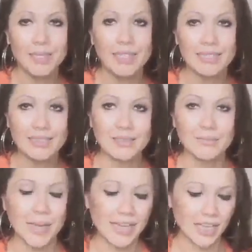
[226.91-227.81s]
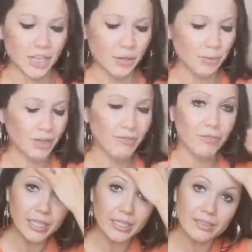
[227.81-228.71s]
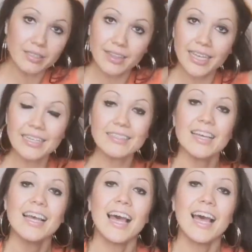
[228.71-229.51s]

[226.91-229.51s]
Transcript: is making you avoid things.